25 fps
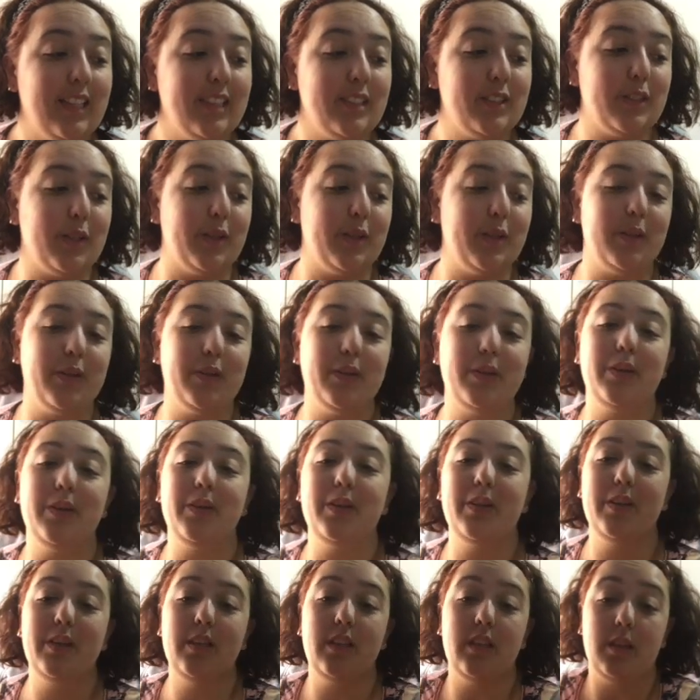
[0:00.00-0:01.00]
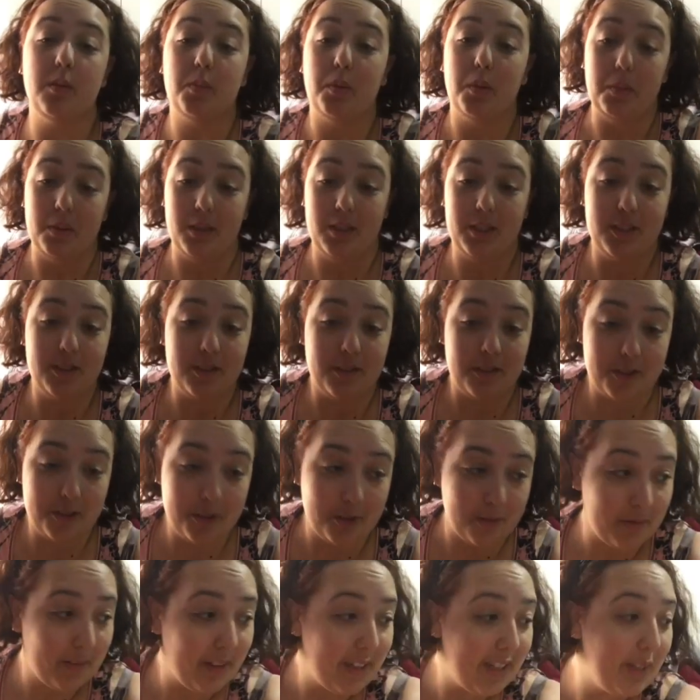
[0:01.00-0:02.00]
So you probably do this
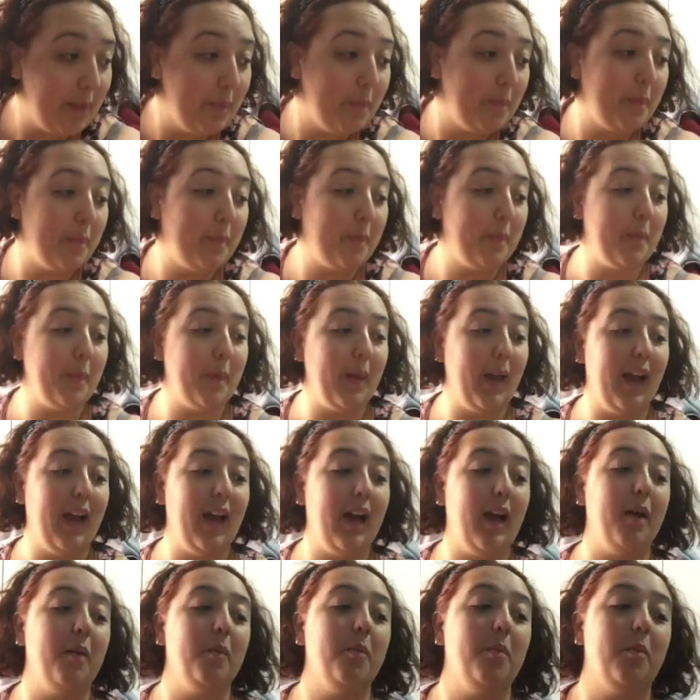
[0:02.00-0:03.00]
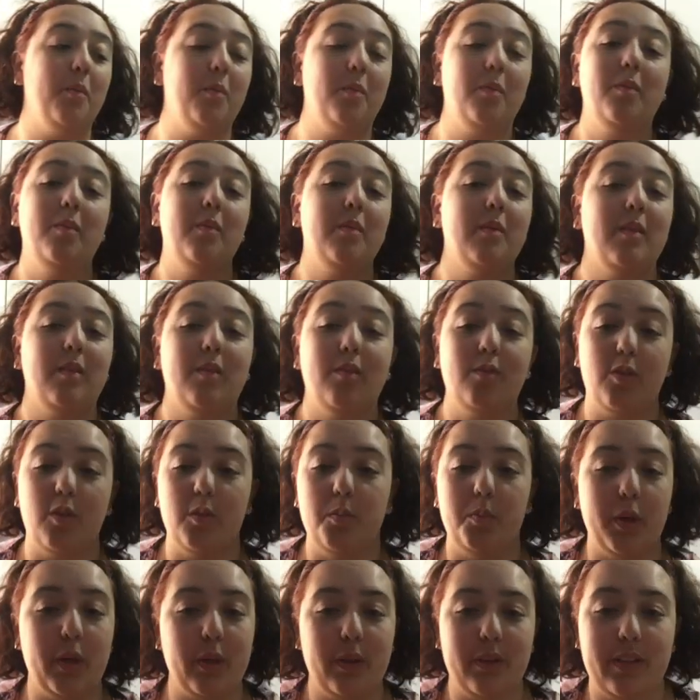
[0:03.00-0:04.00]
already
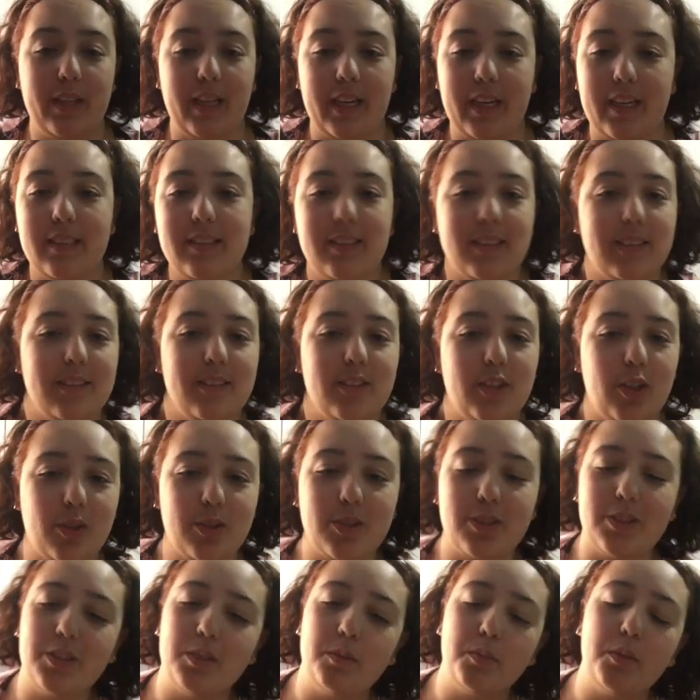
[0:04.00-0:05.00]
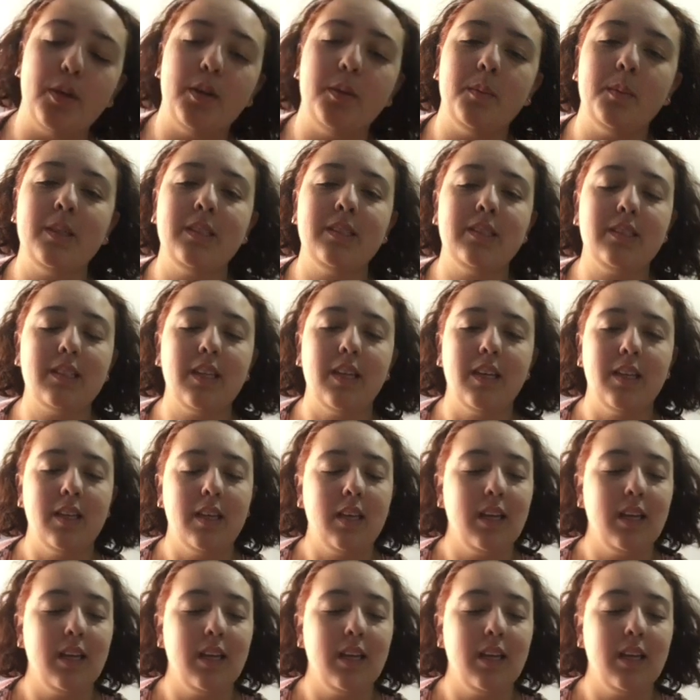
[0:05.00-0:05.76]
for birthdays and doctor's appointments,